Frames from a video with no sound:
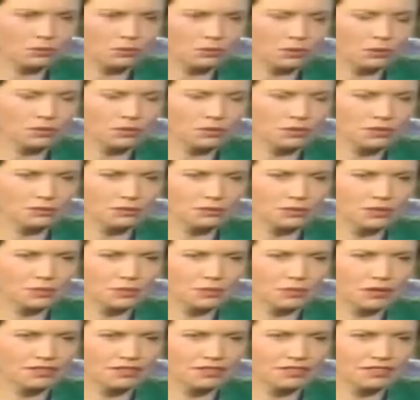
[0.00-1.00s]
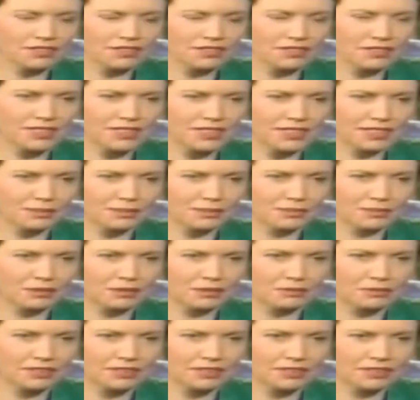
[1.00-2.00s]
And what was the response of the State
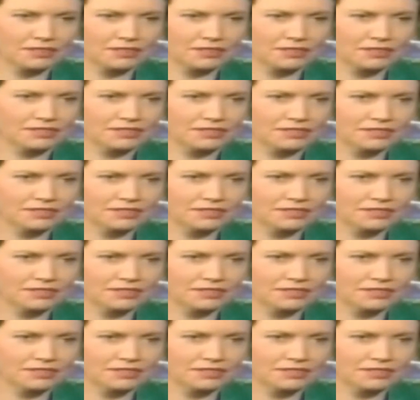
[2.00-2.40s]
Department?